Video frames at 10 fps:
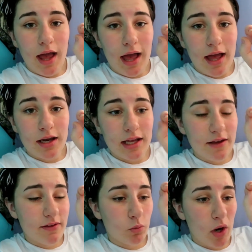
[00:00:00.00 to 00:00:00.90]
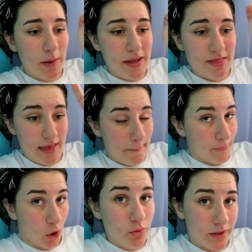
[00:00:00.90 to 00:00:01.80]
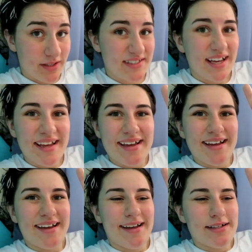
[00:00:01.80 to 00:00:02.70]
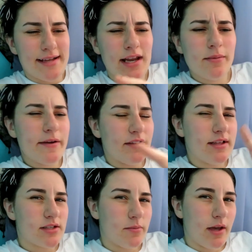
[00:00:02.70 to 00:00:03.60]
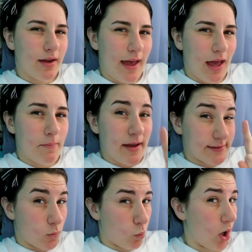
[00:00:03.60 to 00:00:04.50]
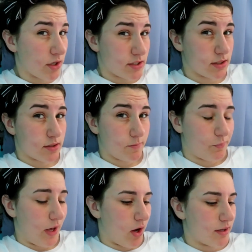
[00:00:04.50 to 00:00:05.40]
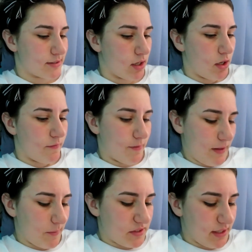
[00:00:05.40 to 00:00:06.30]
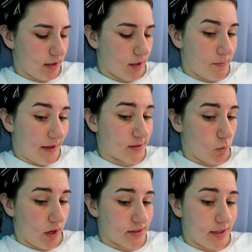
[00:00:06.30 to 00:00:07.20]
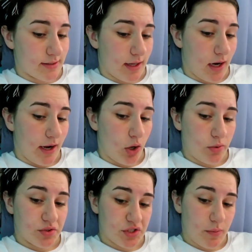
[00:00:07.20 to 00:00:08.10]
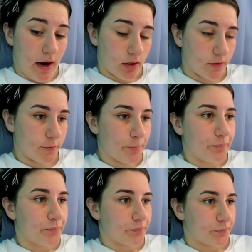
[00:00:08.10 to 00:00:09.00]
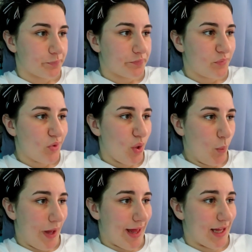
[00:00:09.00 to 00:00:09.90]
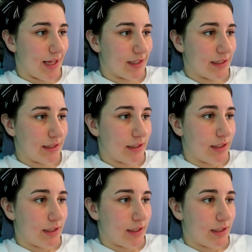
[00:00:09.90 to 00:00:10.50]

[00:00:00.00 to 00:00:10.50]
And even when I'm in that moment, telling me everything's going to be okay makes it worse, because for me in particular, it makes it worse, because then I go into a spiral of, well,